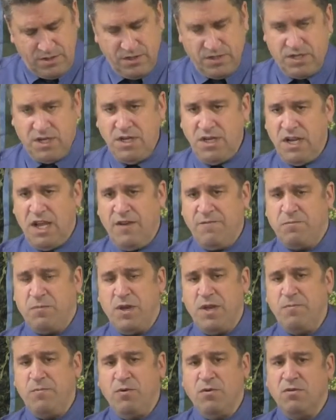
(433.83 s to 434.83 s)
Didn't he have
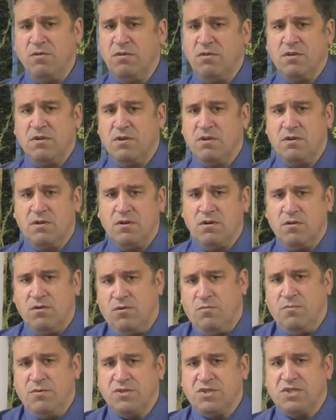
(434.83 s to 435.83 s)
people,
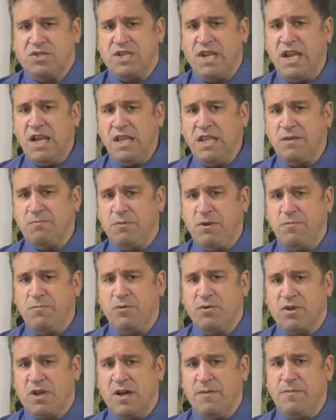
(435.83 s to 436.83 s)
almost daily
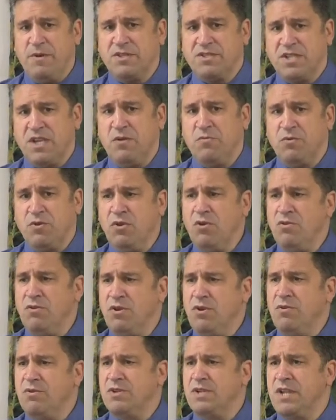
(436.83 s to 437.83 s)
people come and say, well, you're,
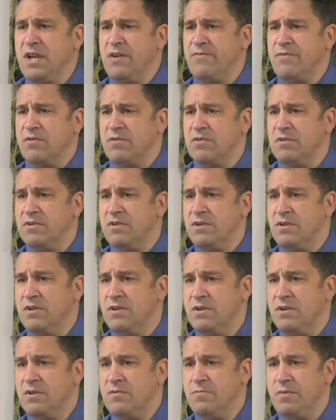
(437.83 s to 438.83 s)
you're a devil.
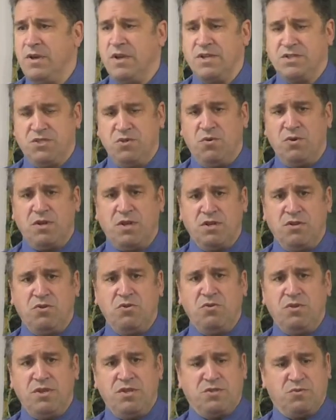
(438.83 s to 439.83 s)
Because no one can
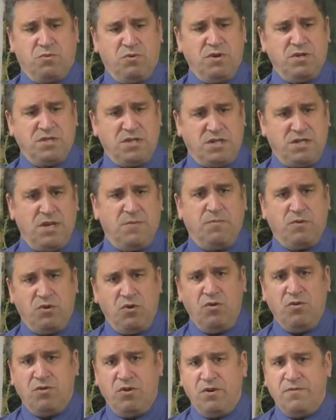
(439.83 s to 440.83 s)
do these works except
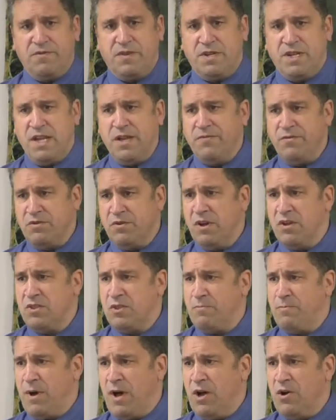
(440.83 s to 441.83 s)
you're, you're of the devil. You got
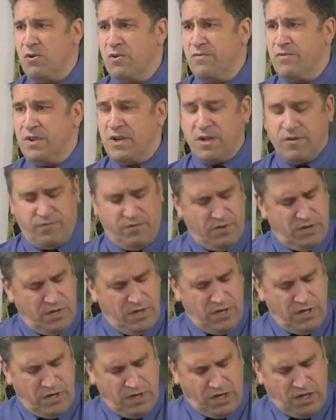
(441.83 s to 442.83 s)
the power of the devil.
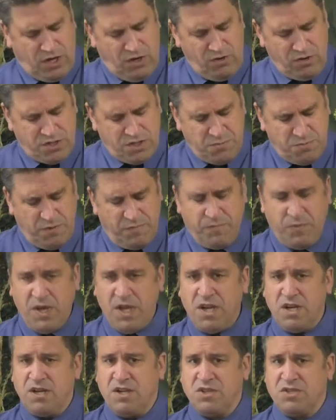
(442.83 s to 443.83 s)
Accuse him of
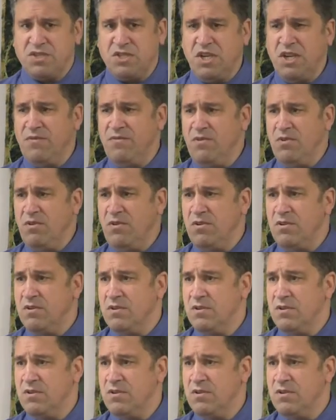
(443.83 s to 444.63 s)
being a deceiver.